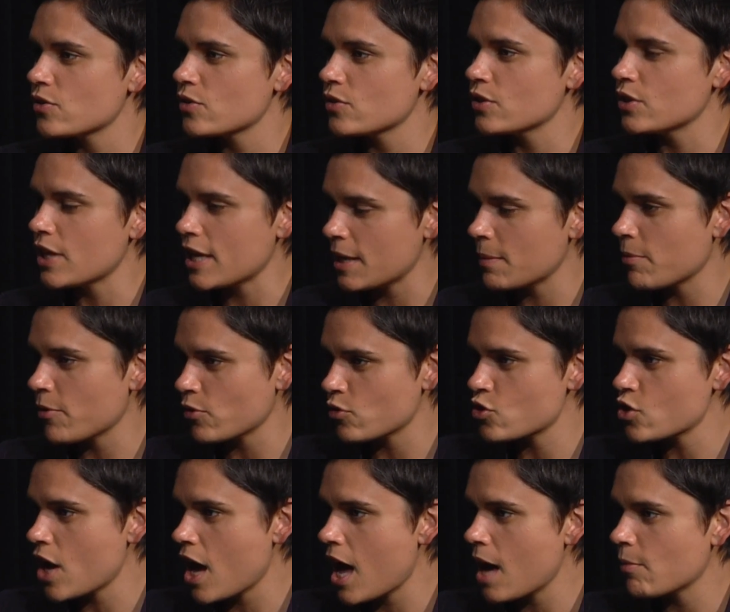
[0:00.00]
labor
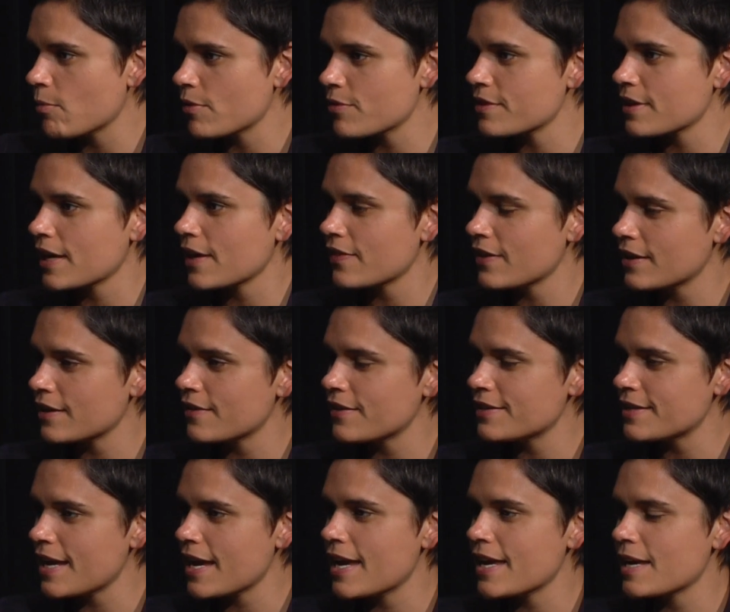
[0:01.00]
job where it's at the end of the
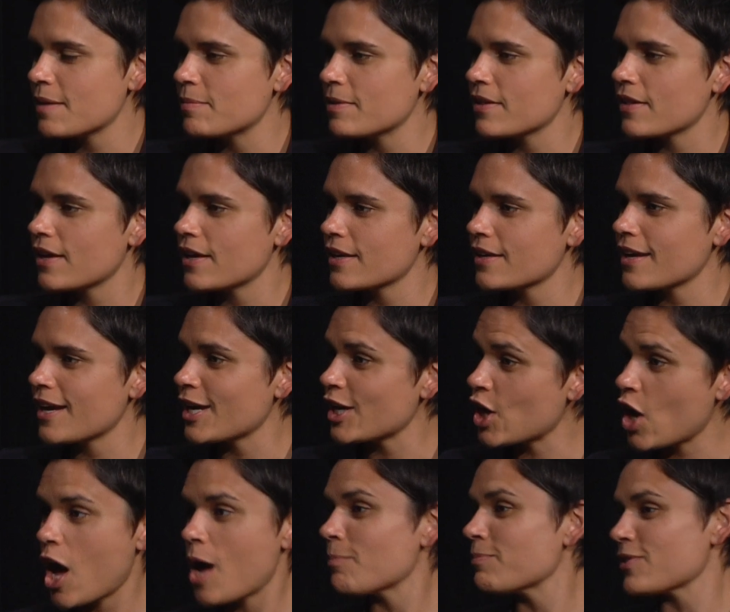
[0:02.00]
day I'd be like, I
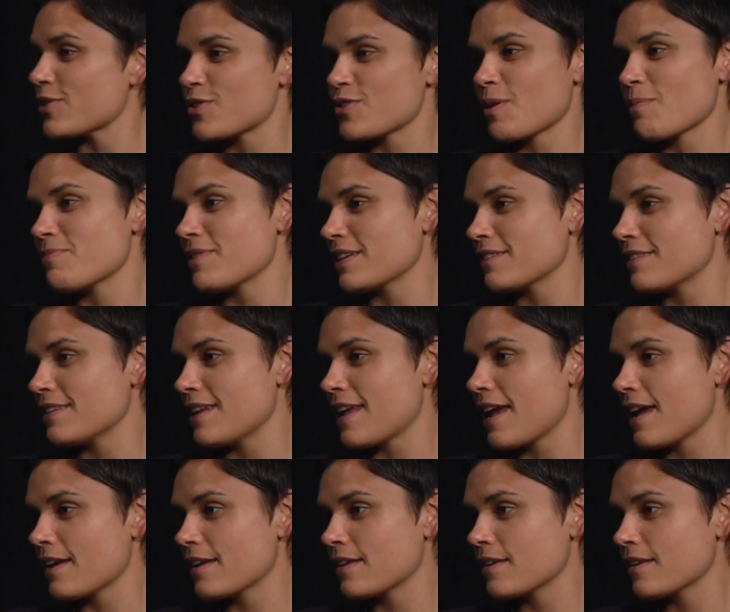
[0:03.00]
accomplished something today,